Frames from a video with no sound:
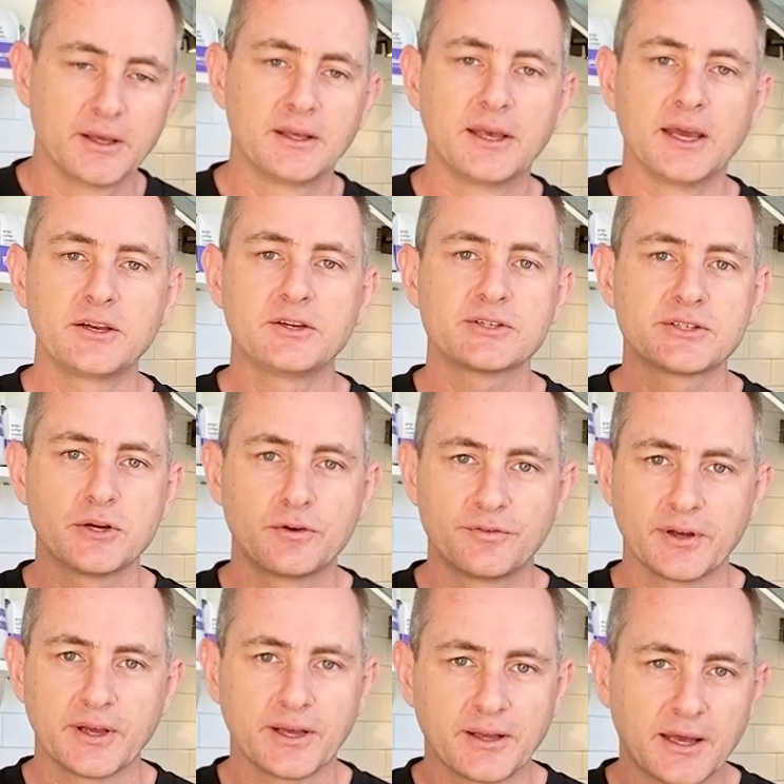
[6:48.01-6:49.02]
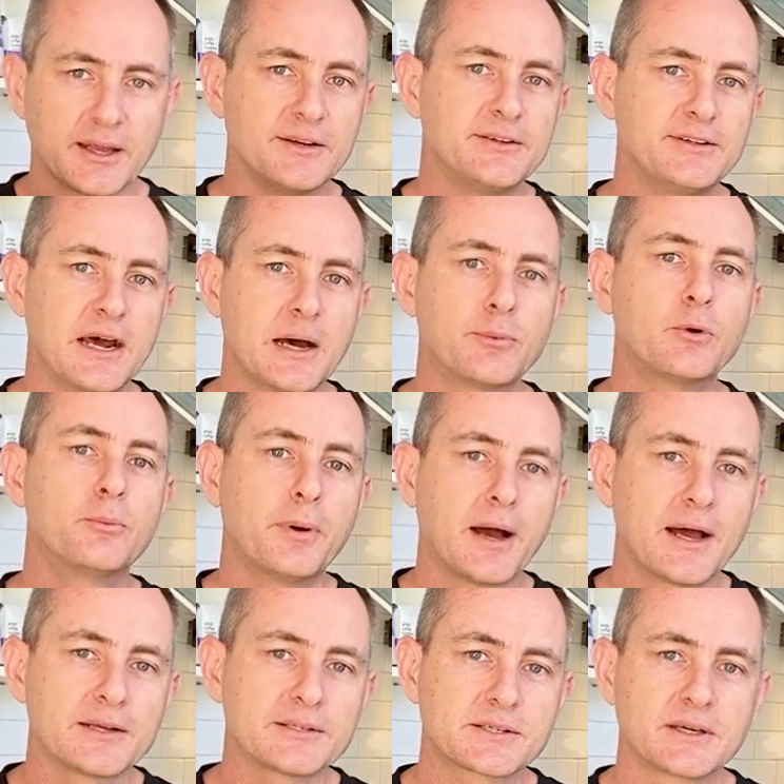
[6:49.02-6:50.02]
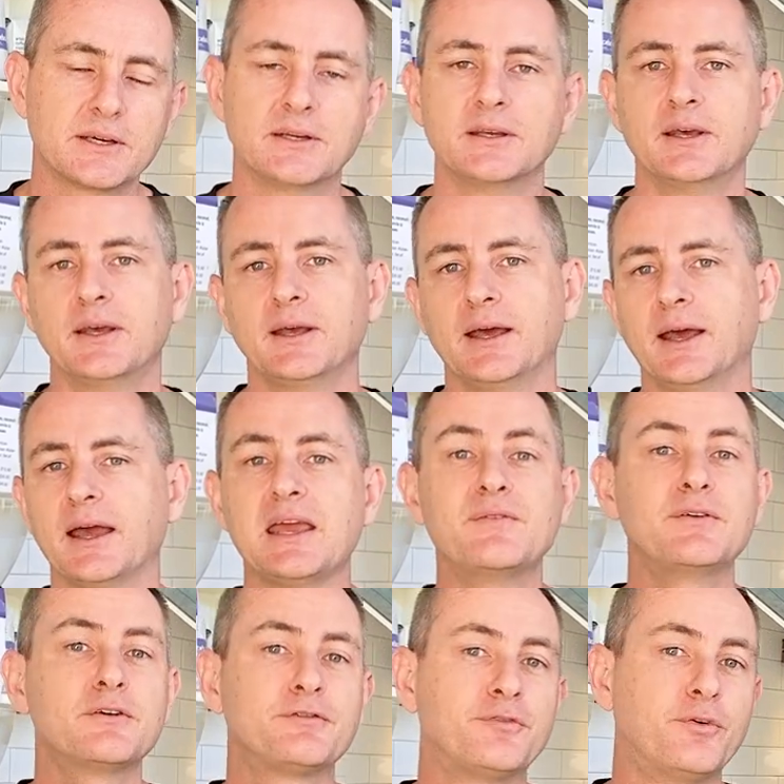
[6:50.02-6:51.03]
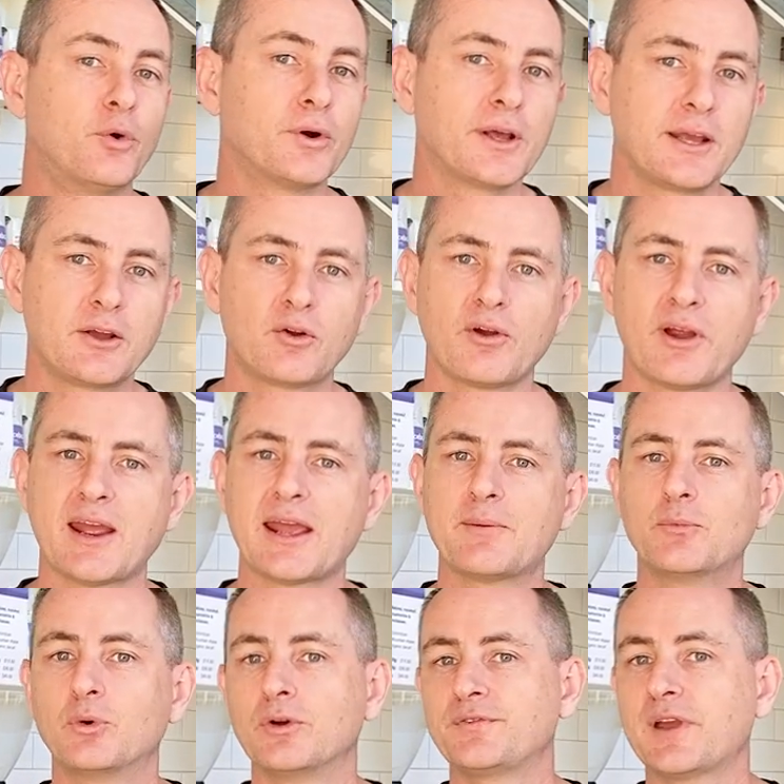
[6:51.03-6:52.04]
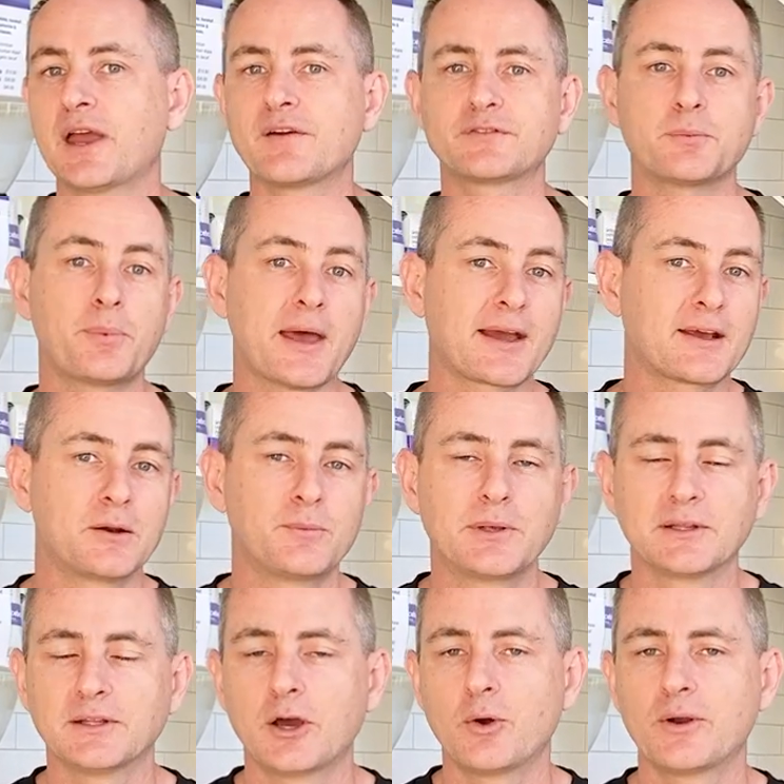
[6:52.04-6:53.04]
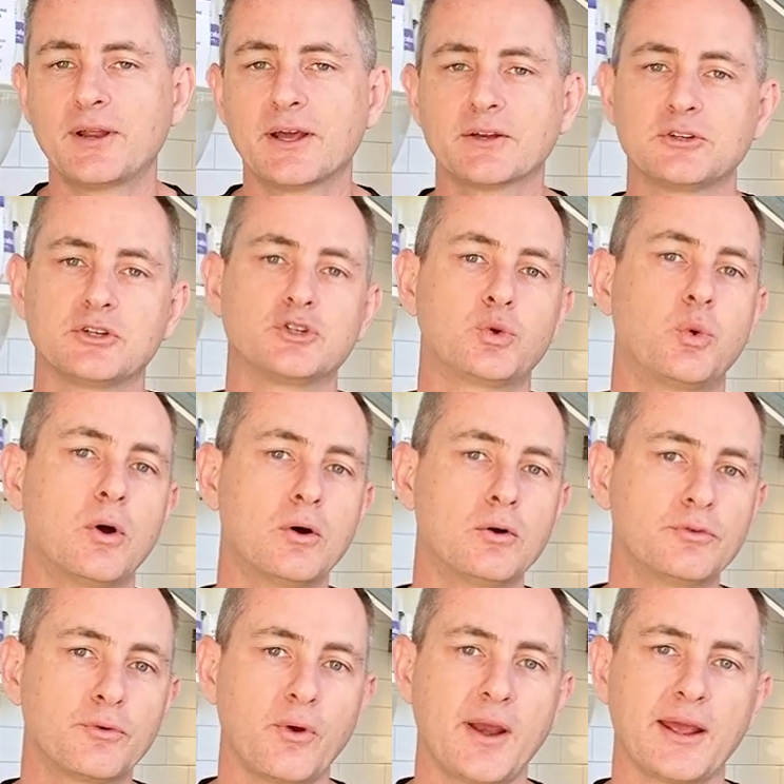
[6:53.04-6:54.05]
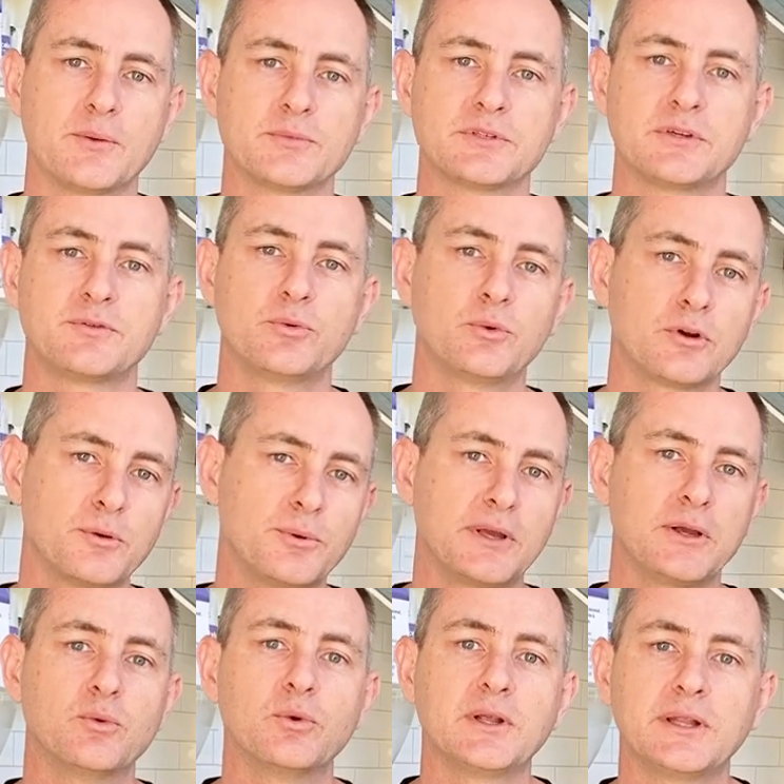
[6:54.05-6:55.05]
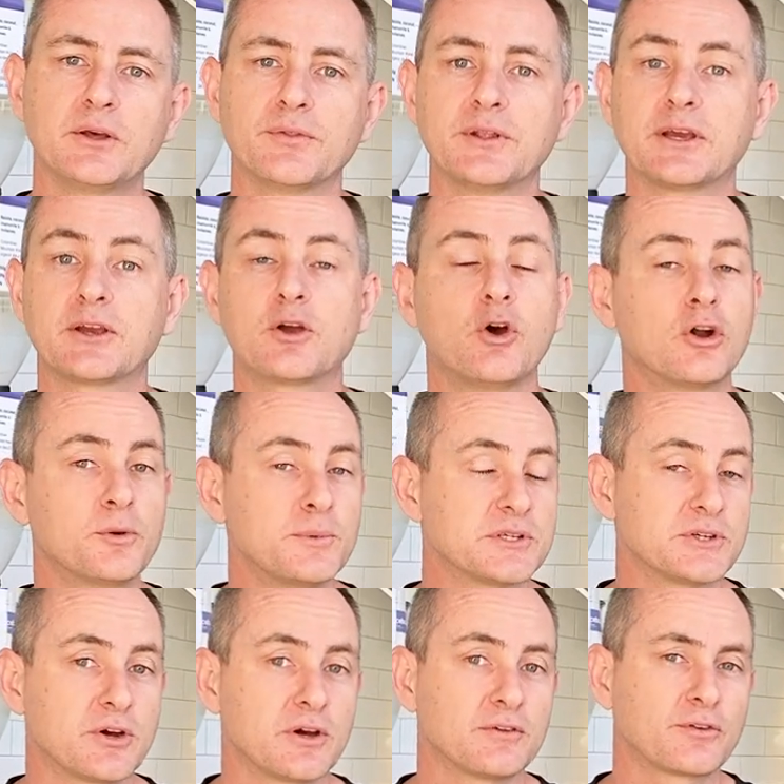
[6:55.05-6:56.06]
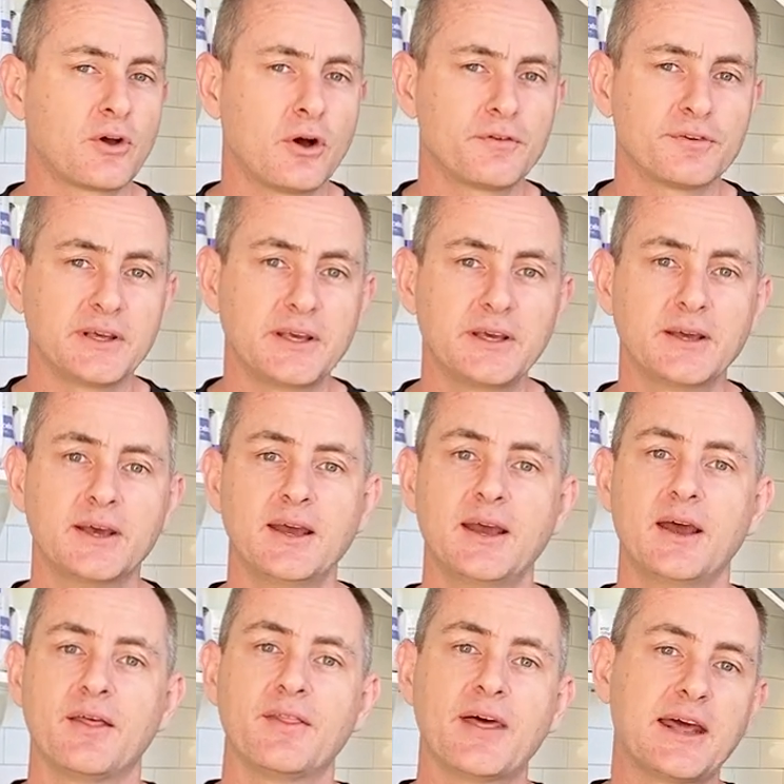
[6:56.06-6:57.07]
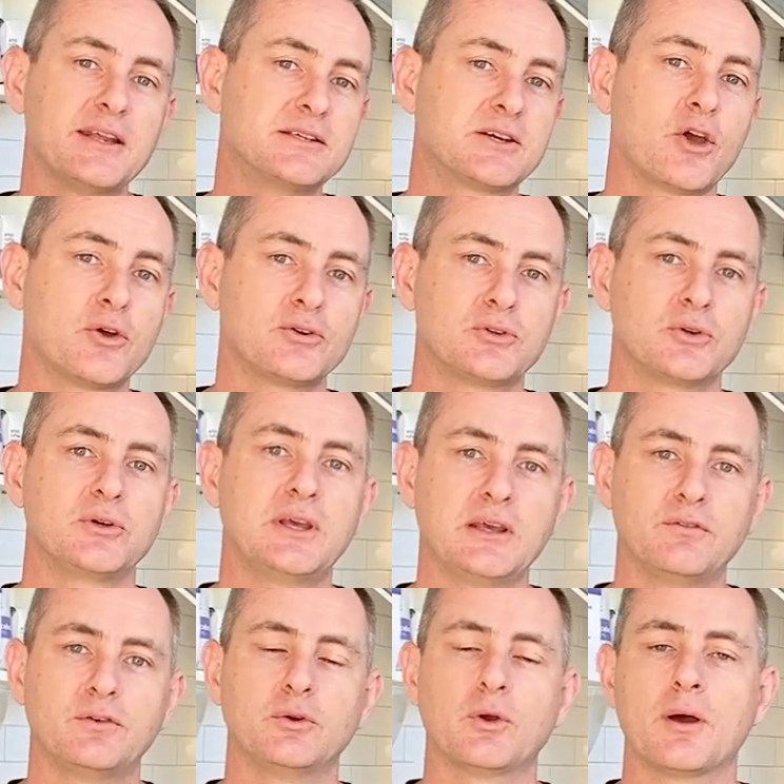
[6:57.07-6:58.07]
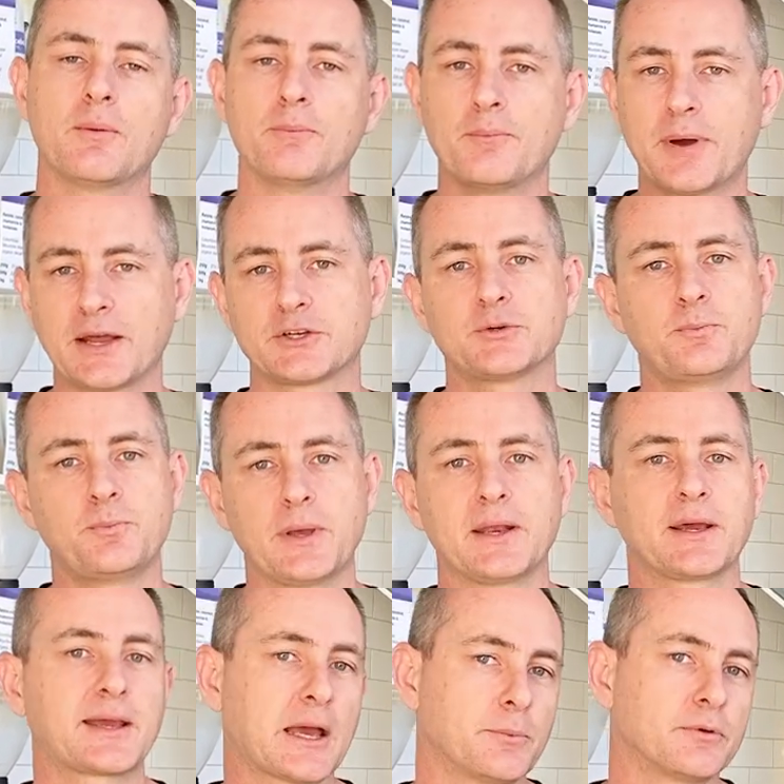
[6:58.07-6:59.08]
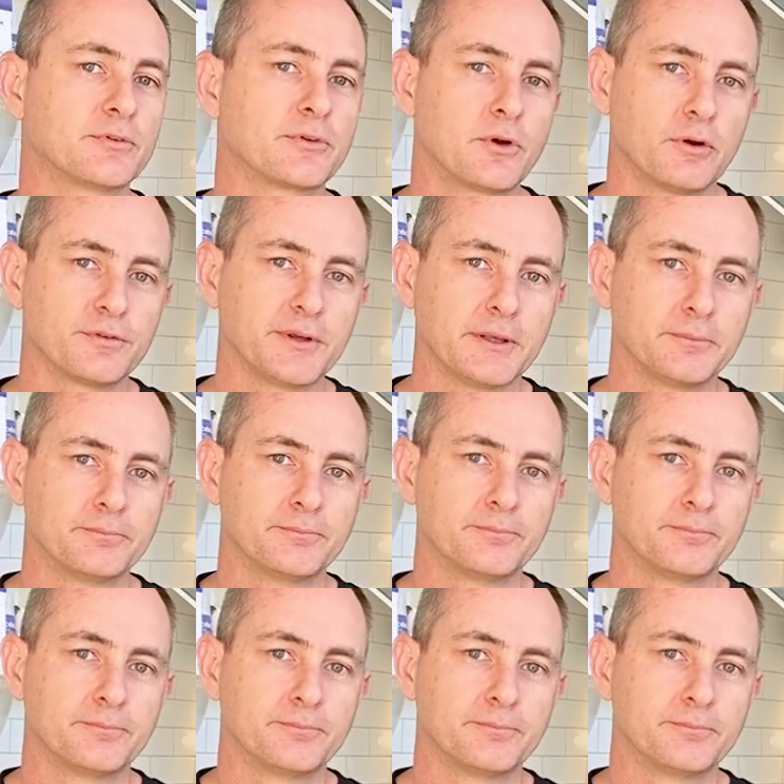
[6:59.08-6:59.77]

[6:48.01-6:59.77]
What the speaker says: get yourself a double basket, even a 14 gram, or if you have to pack it a bit lower down to 12 grams, if you want to be really on the economy side of coffee, that is going to give you a much better cup of coffee.